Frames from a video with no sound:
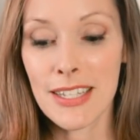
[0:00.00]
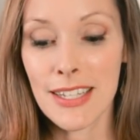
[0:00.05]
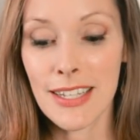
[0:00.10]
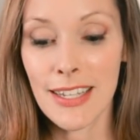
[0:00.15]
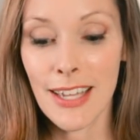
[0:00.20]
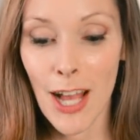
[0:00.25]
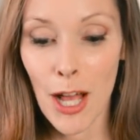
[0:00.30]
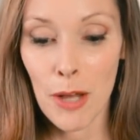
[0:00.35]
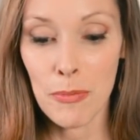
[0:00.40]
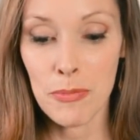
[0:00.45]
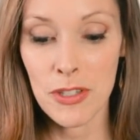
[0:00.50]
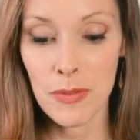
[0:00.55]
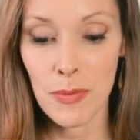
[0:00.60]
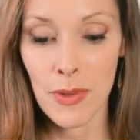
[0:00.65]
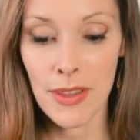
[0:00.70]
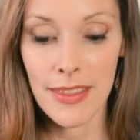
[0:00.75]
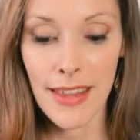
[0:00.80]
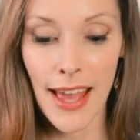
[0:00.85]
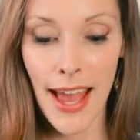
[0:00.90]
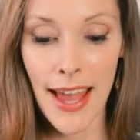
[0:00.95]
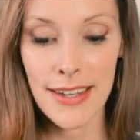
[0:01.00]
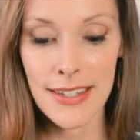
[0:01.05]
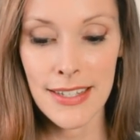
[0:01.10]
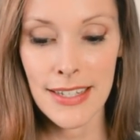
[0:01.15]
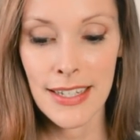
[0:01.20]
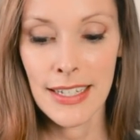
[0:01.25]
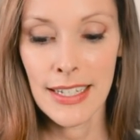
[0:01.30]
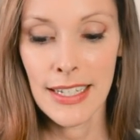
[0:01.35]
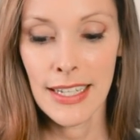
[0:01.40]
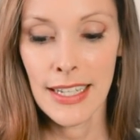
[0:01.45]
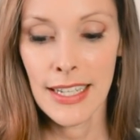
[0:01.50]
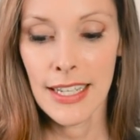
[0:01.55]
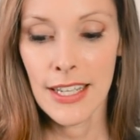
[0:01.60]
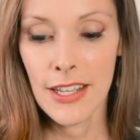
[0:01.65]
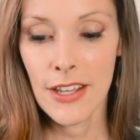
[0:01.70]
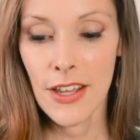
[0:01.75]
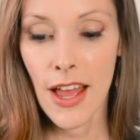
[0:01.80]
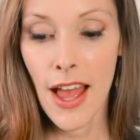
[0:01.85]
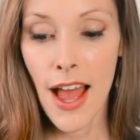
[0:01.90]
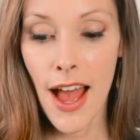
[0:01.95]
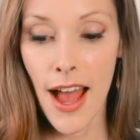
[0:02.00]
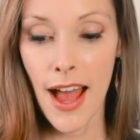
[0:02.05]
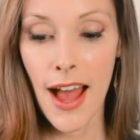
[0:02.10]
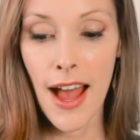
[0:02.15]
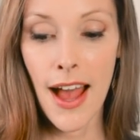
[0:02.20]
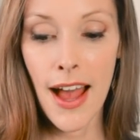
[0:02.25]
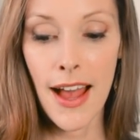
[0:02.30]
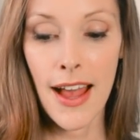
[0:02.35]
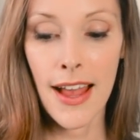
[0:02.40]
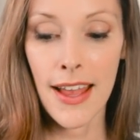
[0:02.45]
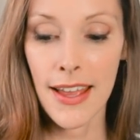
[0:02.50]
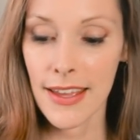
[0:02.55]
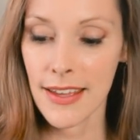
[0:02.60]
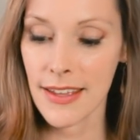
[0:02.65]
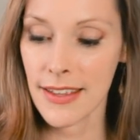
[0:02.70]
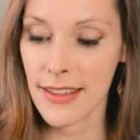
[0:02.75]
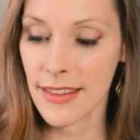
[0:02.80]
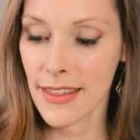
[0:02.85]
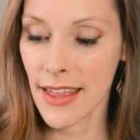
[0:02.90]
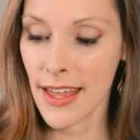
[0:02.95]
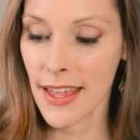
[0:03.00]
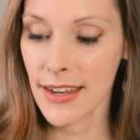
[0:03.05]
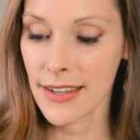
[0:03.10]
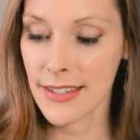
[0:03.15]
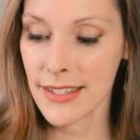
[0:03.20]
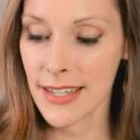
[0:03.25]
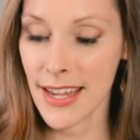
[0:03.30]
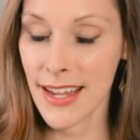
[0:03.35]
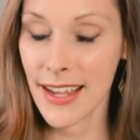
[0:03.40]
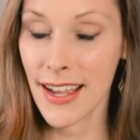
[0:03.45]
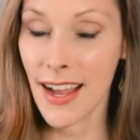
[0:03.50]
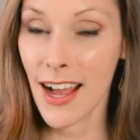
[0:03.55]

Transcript: D helps with that. I then take